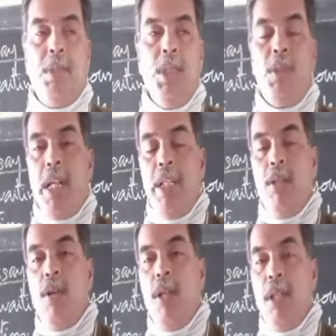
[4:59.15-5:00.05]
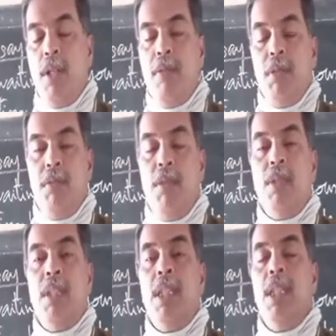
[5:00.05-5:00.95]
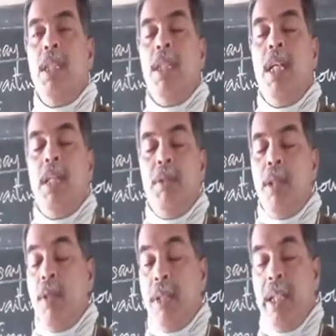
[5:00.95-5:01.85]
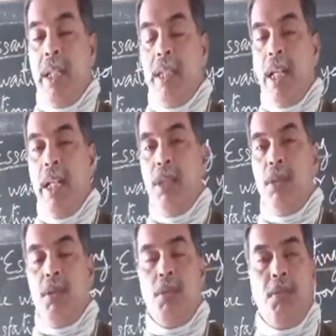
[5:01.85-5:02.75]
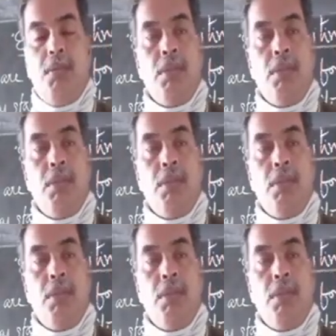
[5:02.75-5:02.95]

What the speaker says: You try to call her over the phone, and you are not getting the line 2.